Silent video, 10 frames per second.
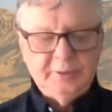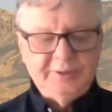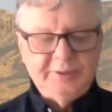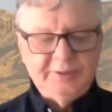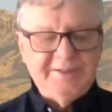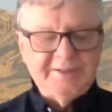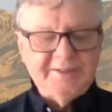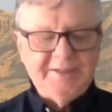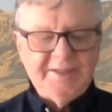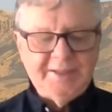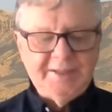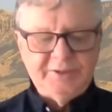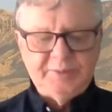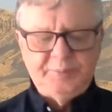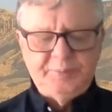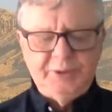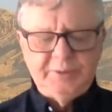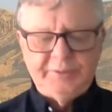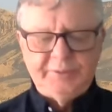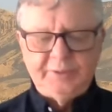until he disengages
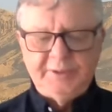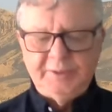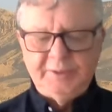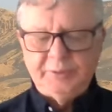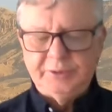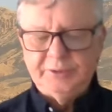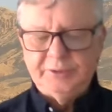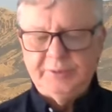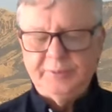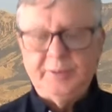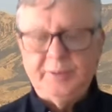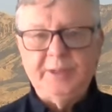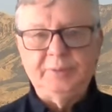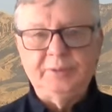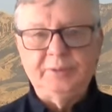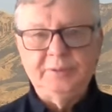beautiful lineaments in the marble.